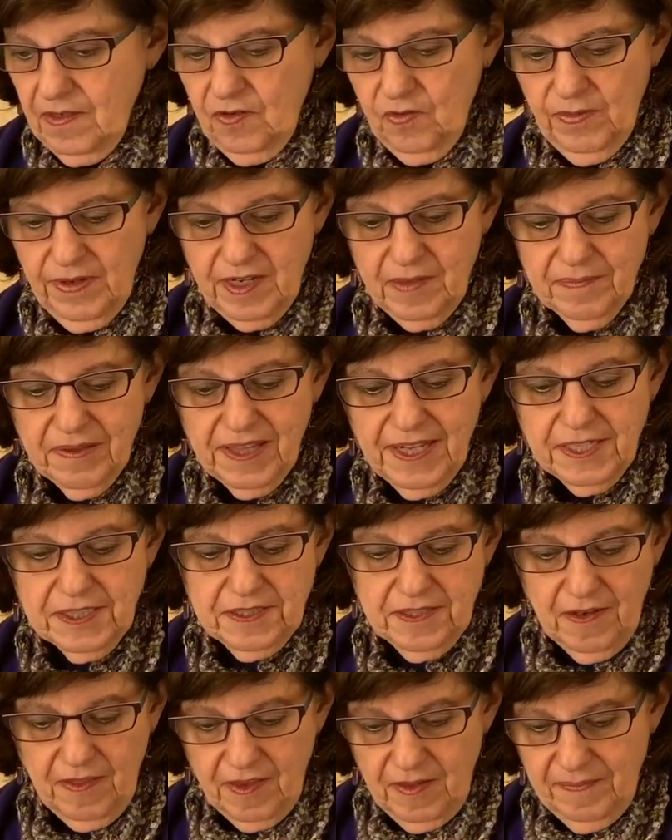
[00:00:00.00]
We can place
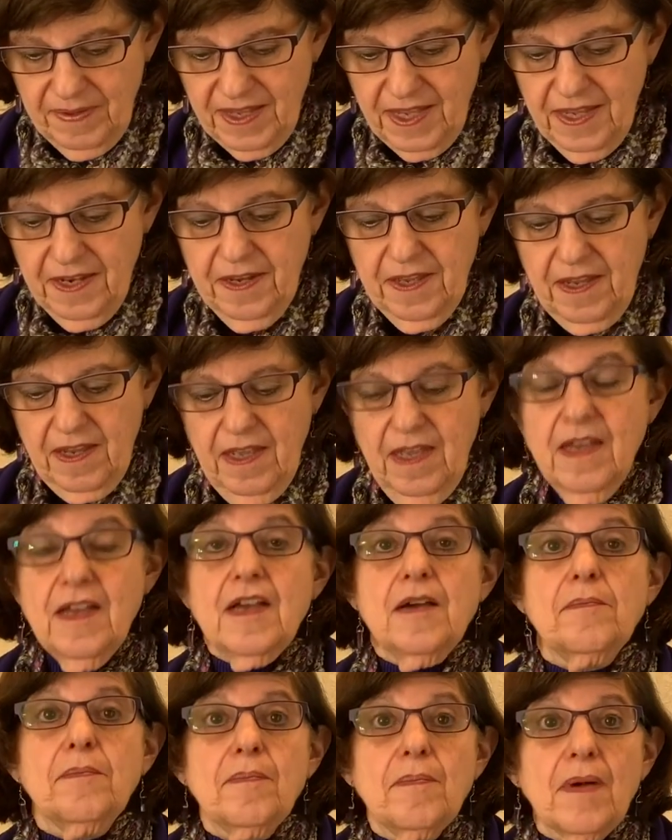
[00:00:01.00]
it in the beginning.
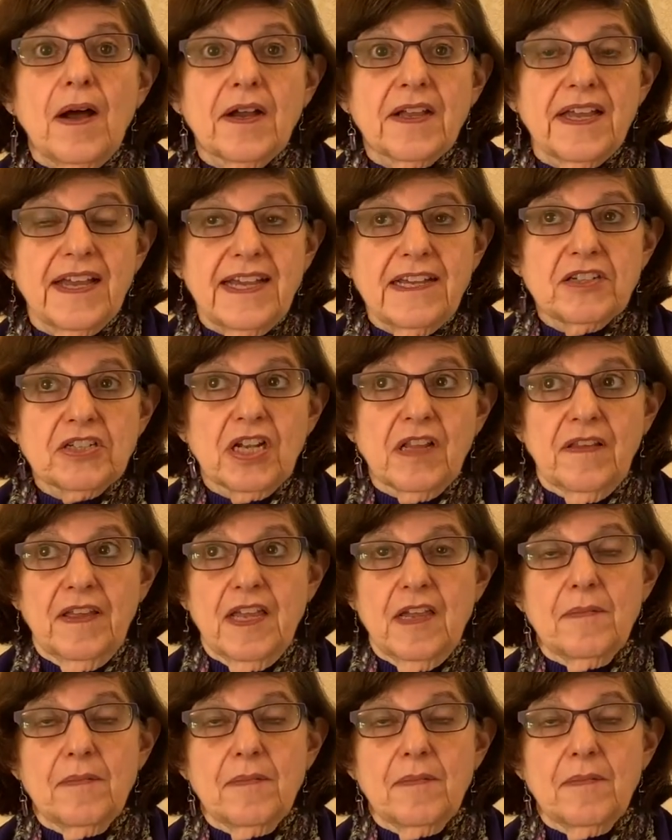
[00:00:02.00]
Occasionally,